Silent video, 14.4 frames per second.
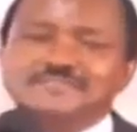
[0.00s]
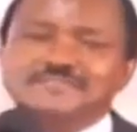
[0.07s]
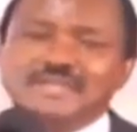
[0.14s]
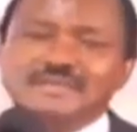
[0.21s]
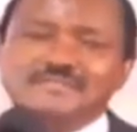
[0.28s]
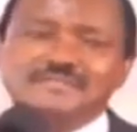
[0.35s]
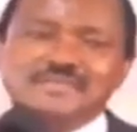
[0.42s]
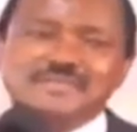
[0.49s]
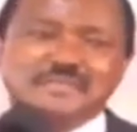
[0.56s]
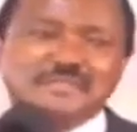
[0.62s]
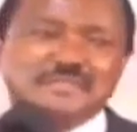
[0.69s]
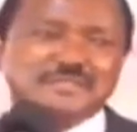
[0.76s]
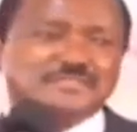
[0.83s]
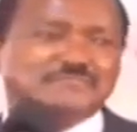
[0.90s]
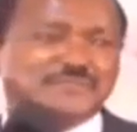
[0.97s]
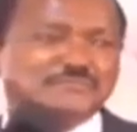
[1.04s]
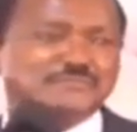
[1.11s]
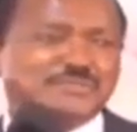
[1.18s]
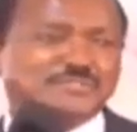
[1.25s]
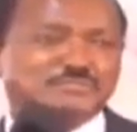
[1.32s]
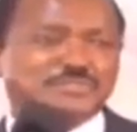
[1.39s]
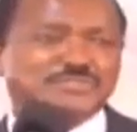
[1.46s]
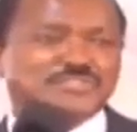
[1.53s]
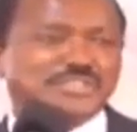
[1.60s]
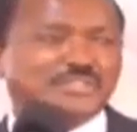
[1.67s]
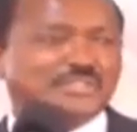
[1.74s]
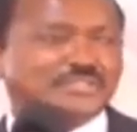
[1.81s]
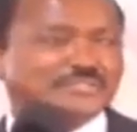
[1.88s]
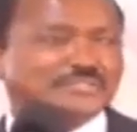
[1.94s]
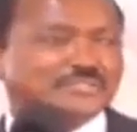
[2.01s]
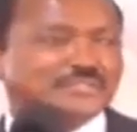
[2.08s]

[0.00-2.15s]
I think in his famous Mercedes